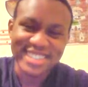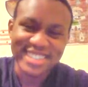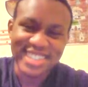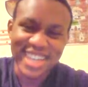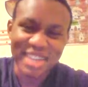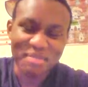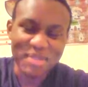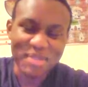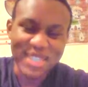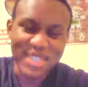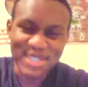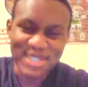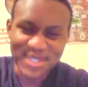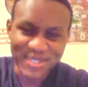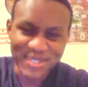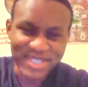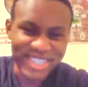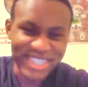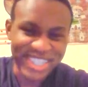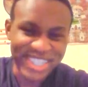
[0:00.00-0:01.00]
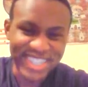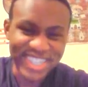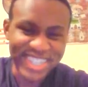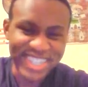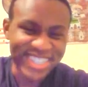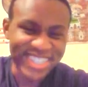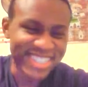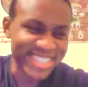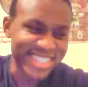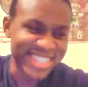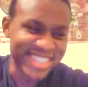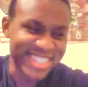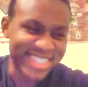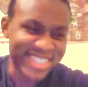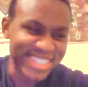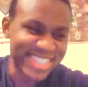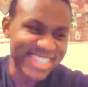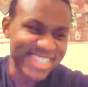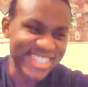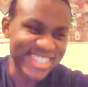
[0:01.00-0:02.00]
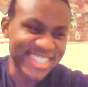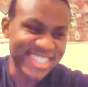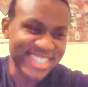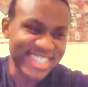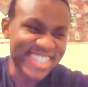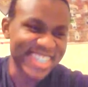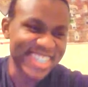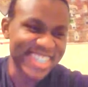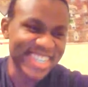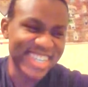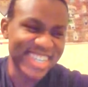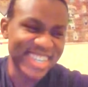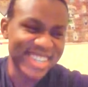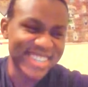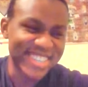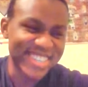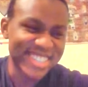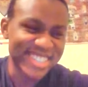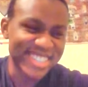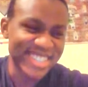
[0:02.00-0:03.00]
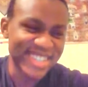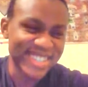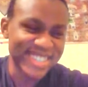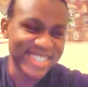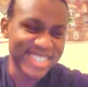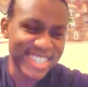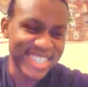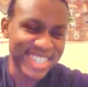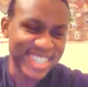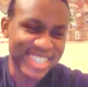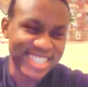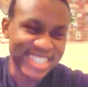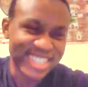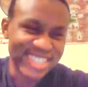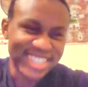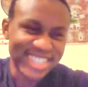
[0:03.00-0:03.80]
I miss OJ. I need to go see OJ.